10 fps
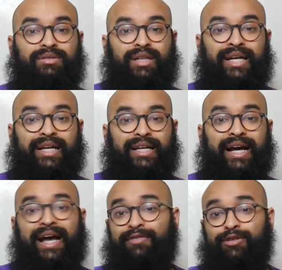and
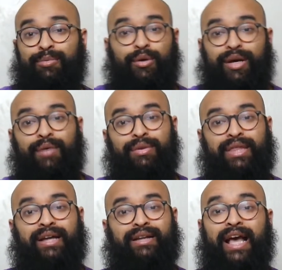I have to be okay with
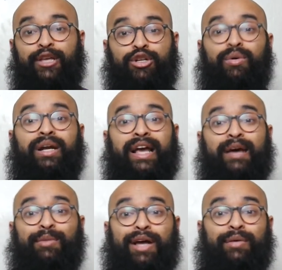that. And you know what? I
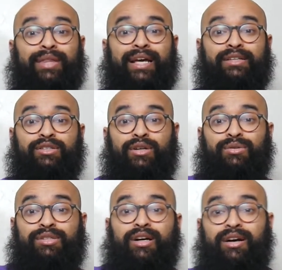am okay with that. So
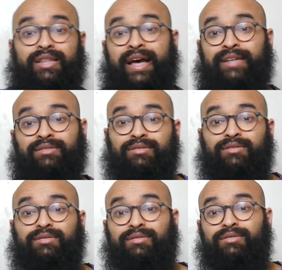suck on that.
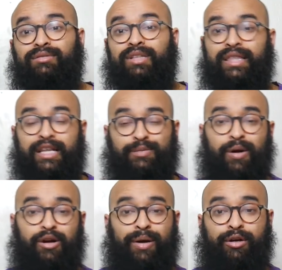That's
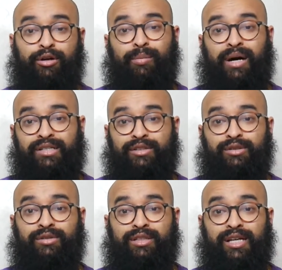part of my girl bossing,
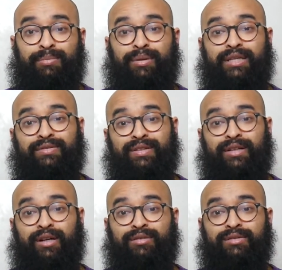dude. Is I believe
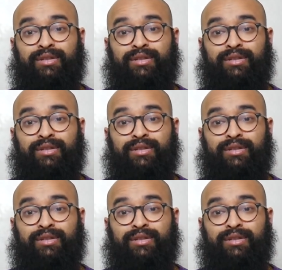in